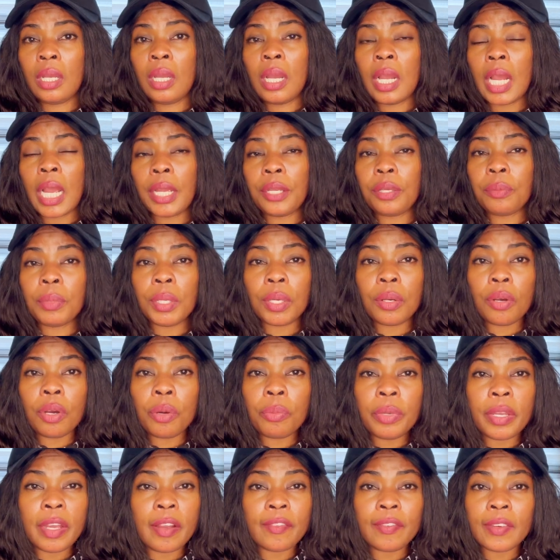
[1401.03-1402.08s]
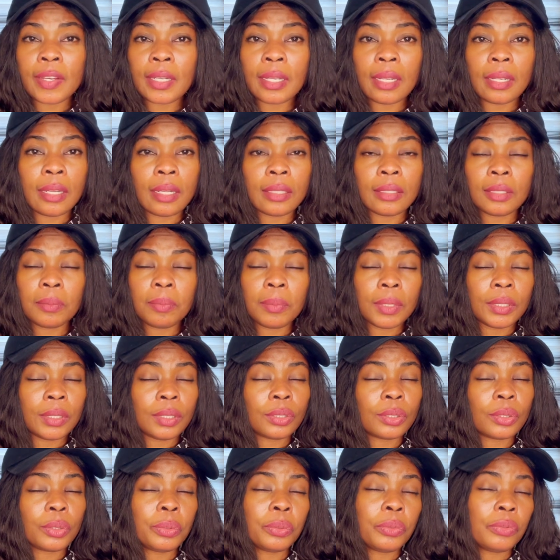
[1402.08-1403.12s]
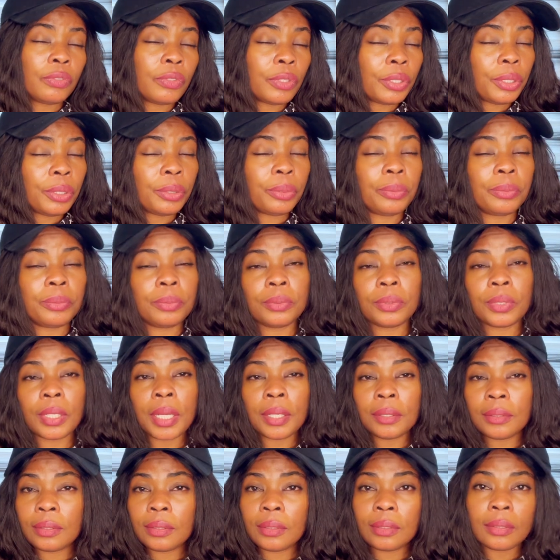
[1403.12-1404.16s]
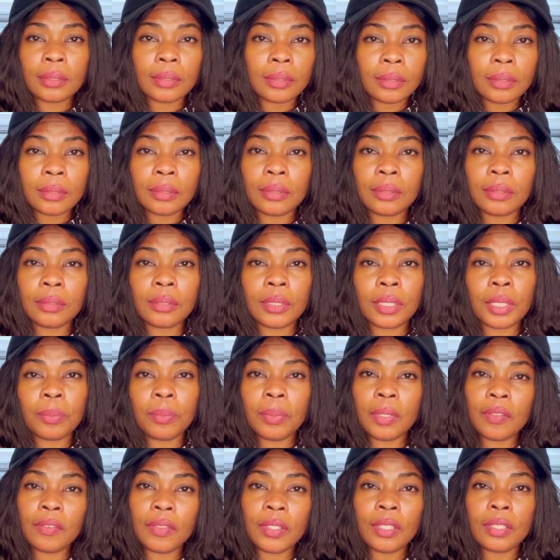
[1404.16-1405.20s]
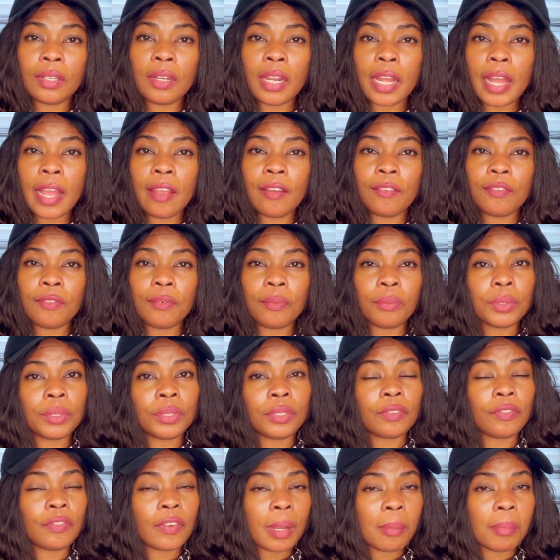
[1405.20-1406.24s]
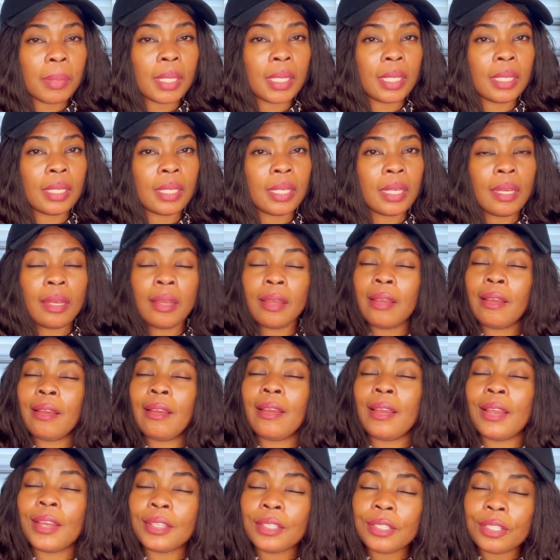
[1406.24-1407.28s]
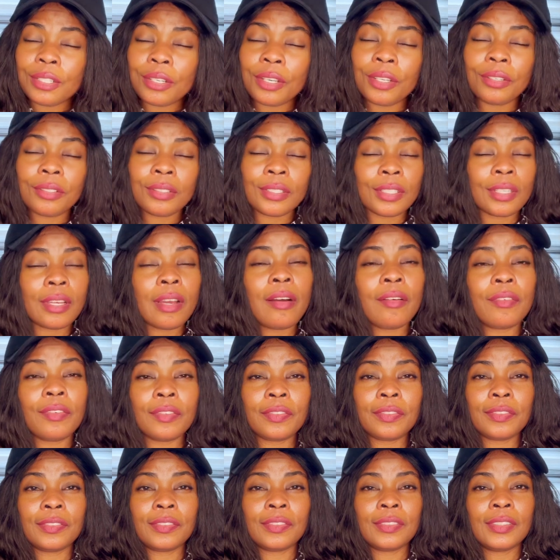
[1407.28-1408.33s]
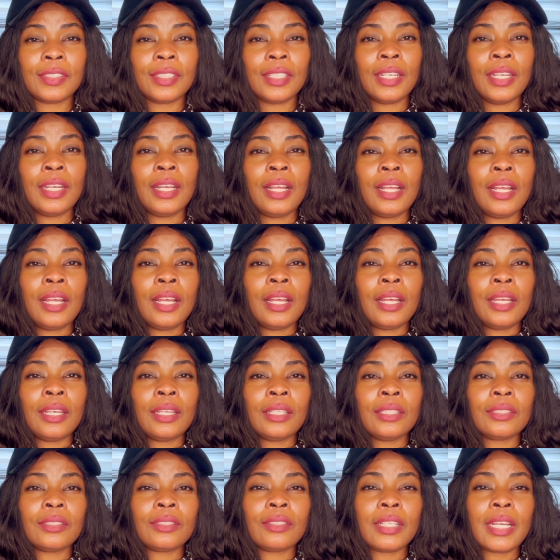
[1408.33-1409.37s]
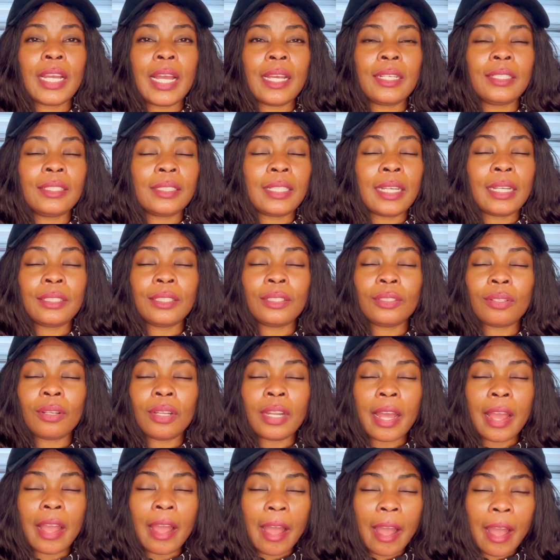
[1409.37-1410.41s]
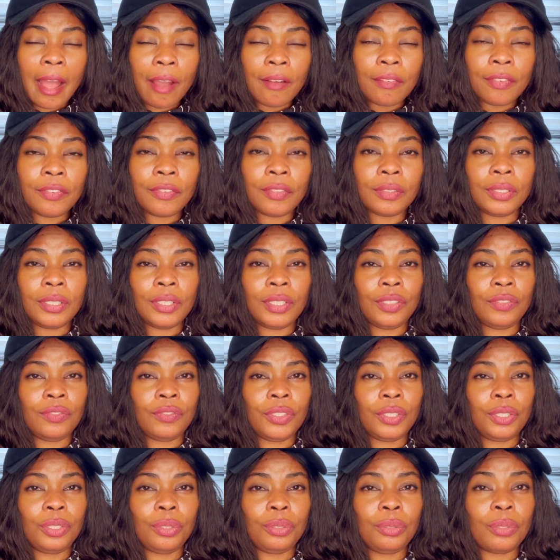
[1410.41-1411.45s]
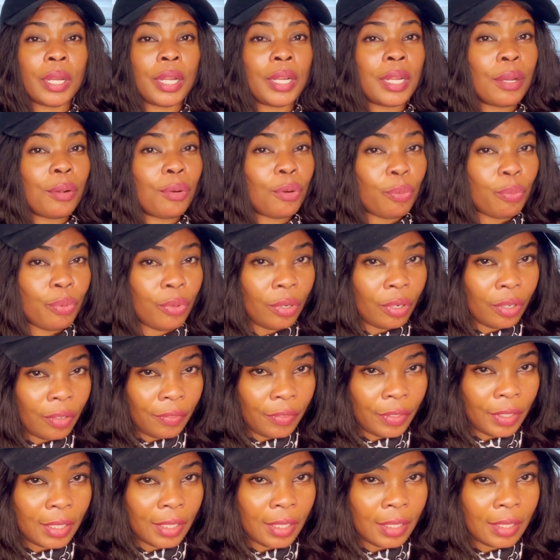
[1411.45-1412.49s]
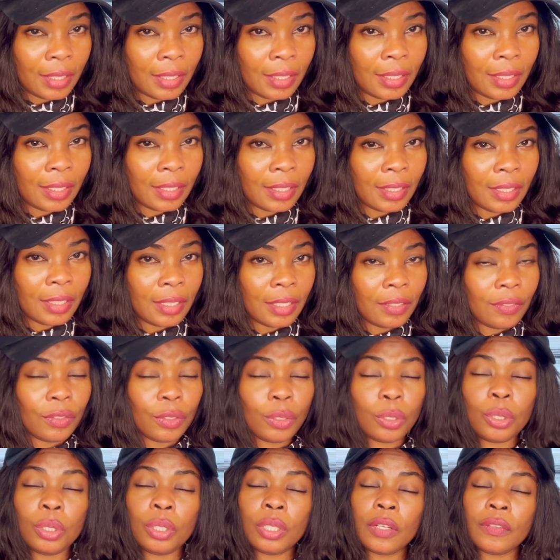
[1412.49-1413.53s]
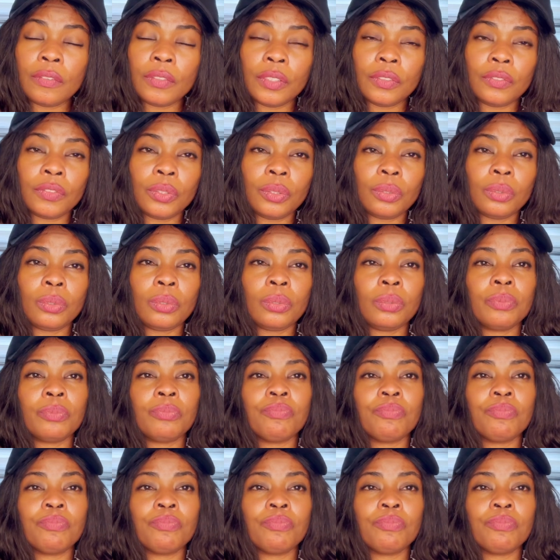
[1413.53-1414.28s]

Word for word: and you may come here and find out that this place is cool for you, and you keep living your life with your family, enjoy yourself. So guys, that is all I have for this video, and I hope you love it. If you know you love this video,